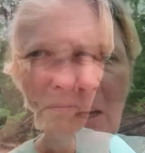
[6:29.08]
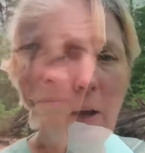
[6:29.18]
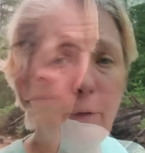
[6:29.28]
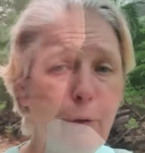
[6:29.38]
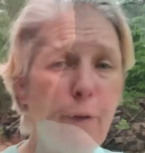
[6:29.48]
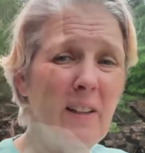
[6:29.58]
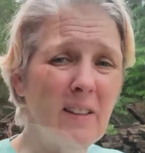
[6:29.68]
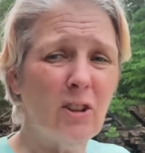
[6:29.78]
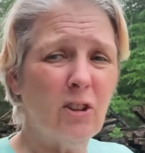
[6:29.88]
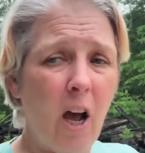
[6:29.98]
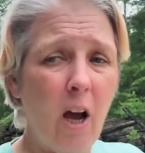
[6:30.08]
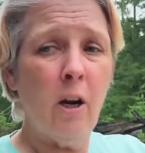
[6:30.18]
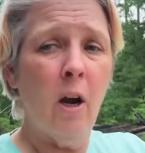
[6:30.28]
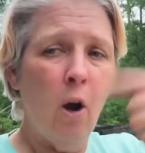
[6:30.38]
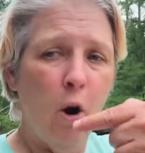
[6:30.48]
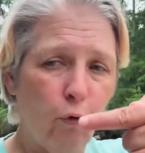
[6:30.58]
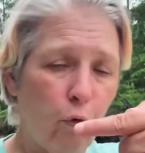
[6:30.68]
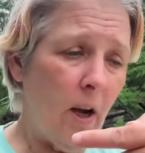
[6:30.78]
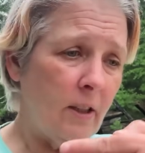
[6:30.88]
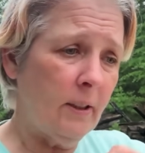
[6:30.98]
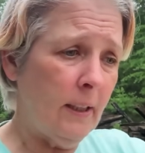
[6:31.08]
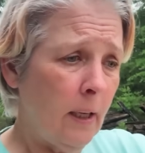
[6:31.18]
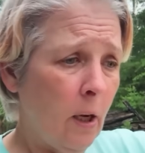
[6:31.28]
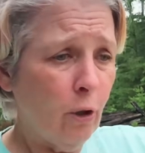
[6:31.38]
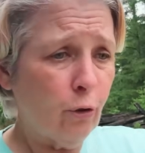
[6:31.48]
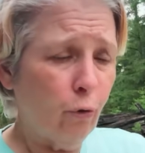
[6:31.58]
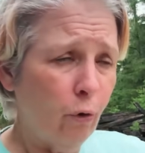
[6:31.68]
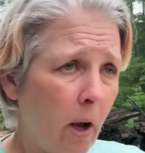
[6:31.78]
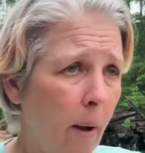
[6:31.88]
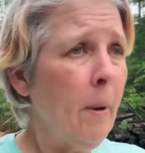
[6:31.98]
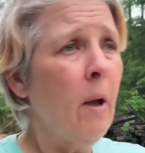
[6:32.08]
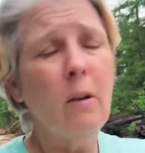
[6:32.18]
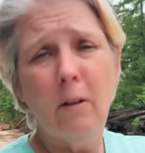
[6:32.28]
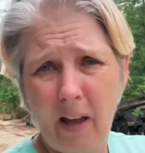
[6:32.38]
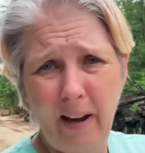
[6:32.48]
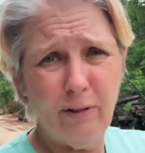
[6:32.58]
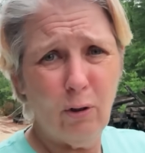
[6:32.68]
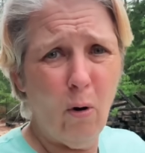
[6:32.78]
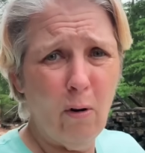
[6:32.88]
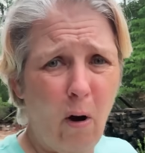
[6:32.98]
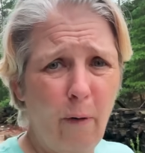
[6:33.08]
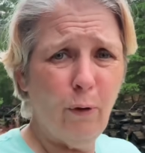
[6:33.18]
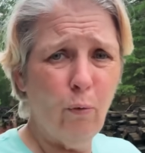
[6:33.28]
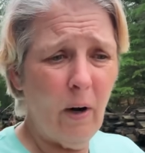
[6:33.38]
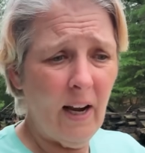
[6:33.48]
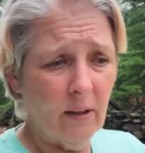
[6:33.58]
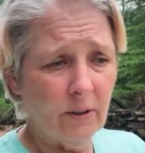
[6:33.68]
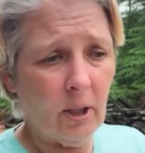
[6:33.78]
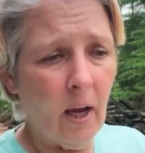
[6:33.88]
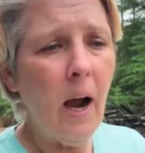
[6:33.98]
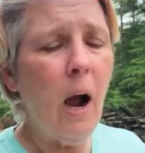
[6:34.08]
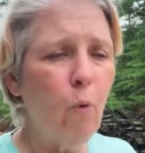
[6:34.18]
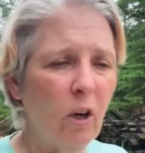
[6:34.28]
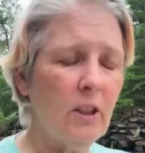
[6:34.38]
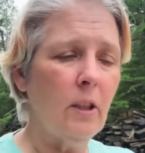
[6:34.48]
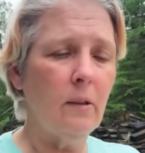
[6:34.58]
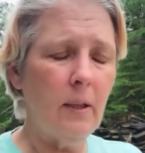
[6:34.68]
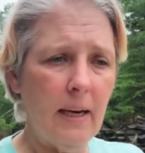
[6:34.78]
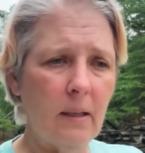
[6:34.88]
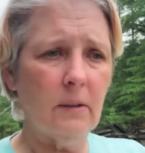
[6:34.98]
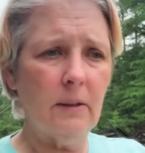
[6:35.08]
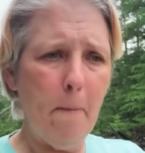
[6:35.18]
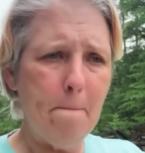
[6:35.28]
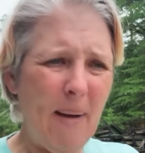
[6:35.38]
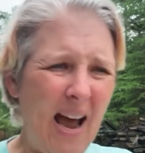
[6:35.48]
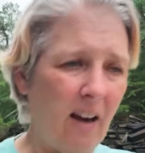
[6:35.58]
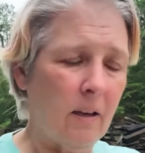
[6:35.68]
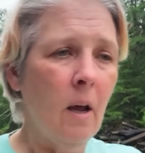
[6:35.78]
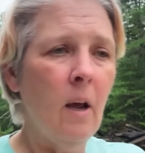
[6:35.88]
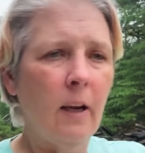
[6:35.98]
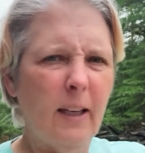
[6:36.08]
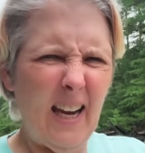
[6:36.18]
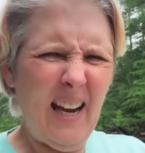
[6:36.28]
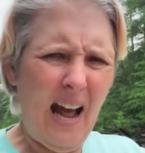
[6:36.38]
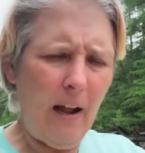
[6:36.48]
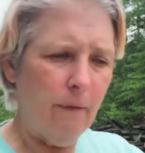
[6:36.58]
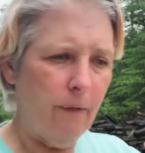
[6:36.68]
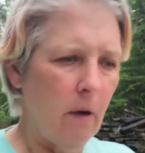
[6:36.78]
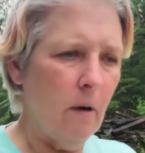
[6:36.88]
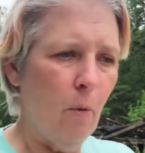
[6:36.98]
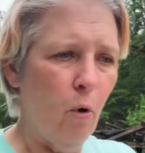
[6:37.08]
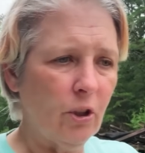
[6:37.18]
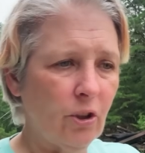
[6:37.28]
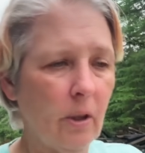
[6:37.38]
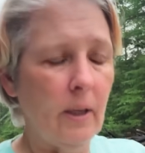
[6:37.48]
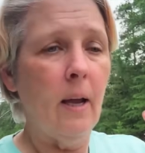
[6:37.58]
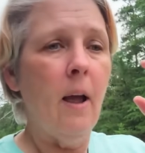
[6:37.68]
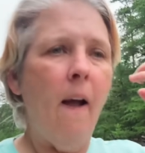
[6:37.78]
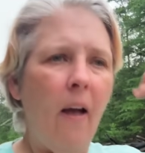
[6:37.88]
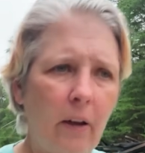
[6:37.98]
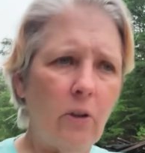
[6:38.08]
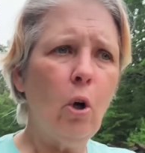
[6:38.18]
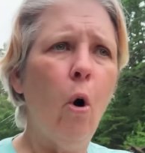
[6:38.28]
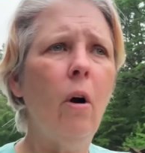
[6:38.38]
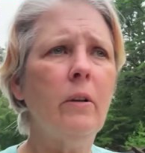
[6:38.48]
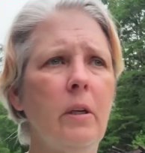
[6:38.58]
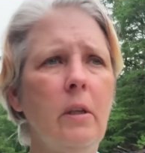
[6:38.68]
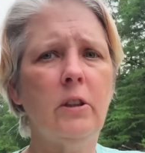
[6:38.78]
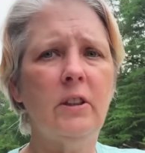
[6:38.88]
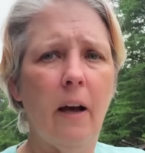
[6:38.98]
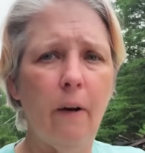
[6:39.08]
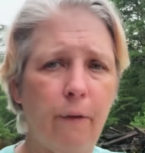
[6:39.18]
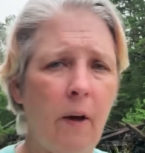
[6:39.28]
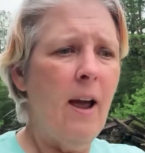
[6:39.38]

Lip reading: If you're feeling stuck, rusty, screwed up, your life's going off the rails, I want you to take a step back, get out of it emotionally, and talk to yourself